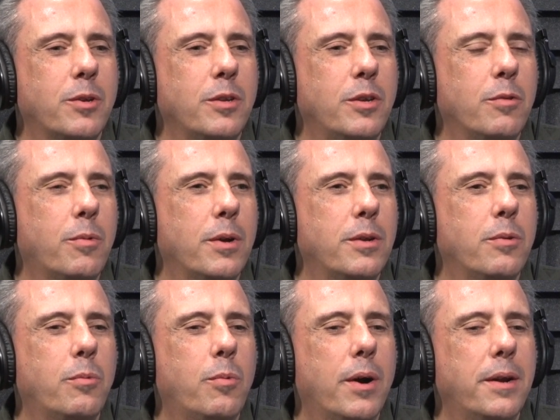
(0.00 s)
And you wonder
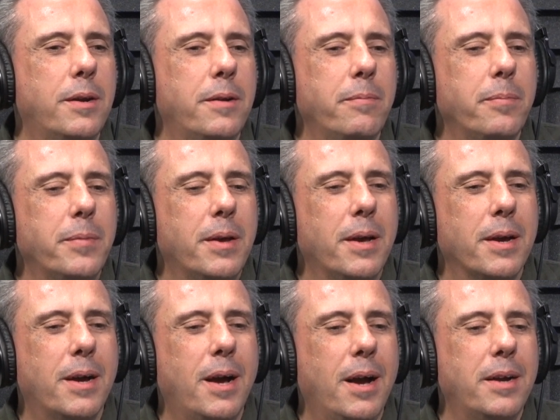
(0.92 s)
what
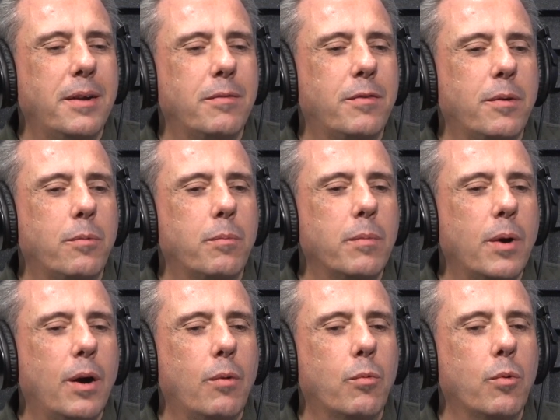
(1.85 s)
kind of
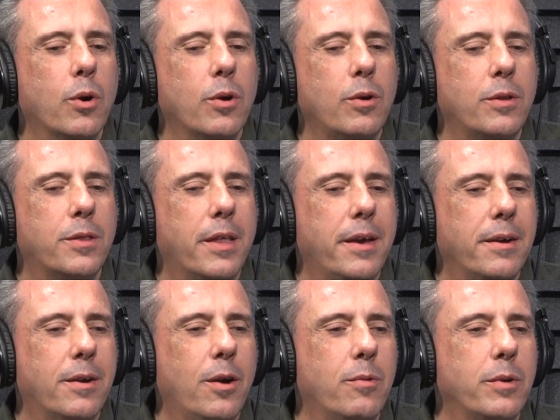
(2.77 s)
a world they're
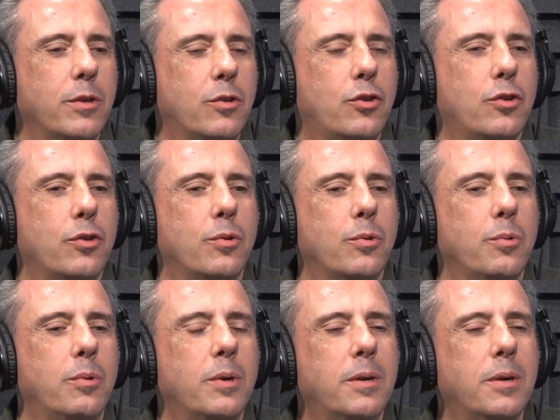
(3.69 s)
going to